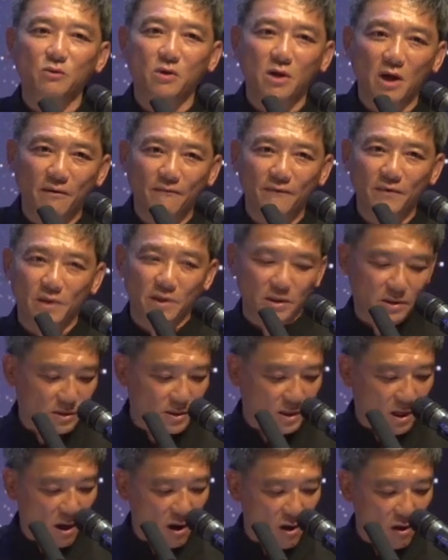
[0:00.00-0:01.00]
governance.
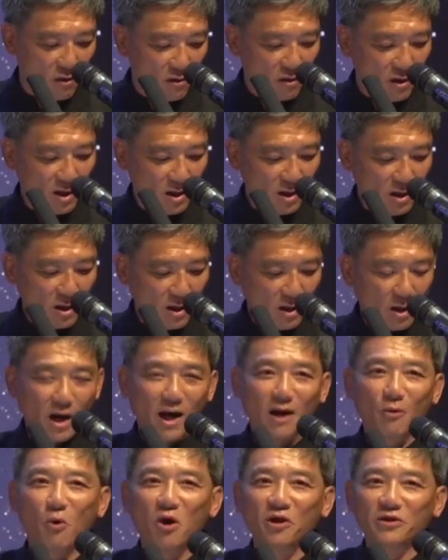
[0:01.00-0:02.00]
So
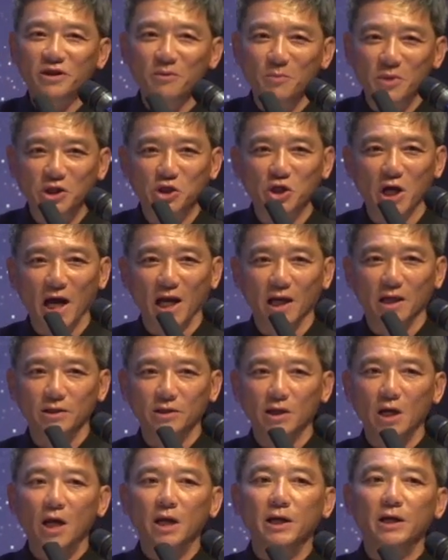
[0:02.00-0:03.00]
I want to be
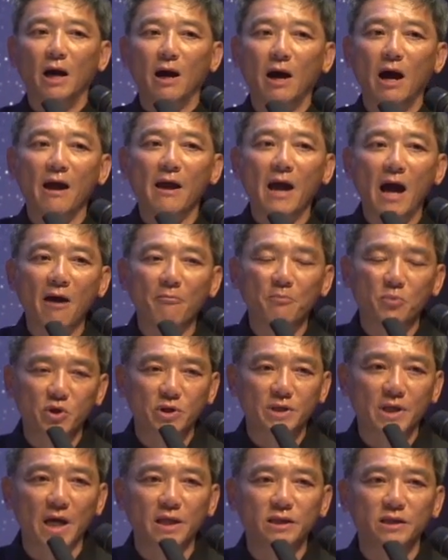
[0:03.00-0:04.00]
challenged. Now, I have
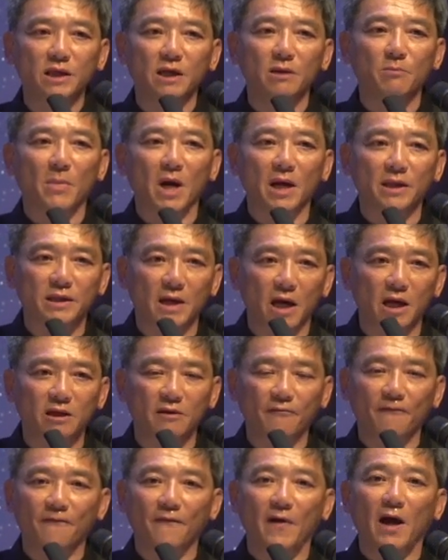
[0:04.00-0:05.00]
presented my
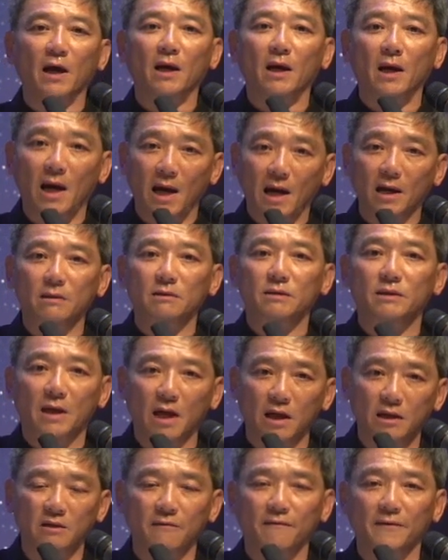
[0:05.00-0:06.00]
scientific fact at
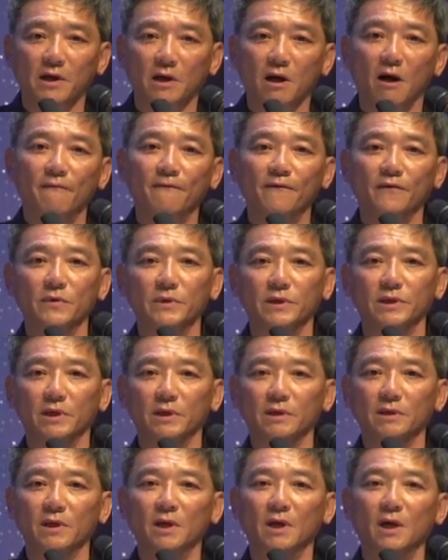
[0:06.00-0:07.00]
scientific
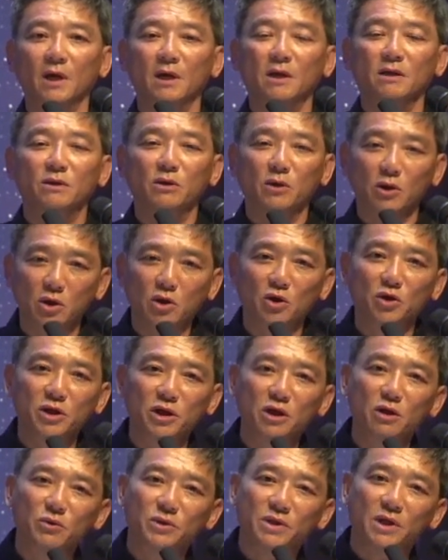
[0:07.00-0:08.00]
conferences. So the good
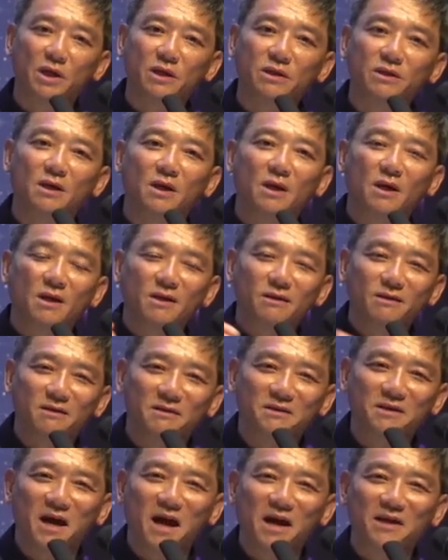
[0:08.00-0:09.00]
news is the
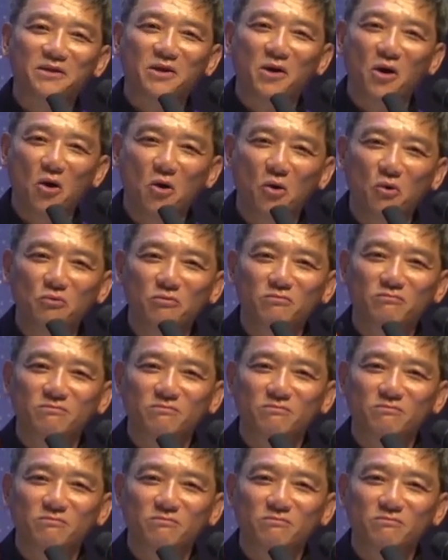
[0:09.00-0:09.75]
science holds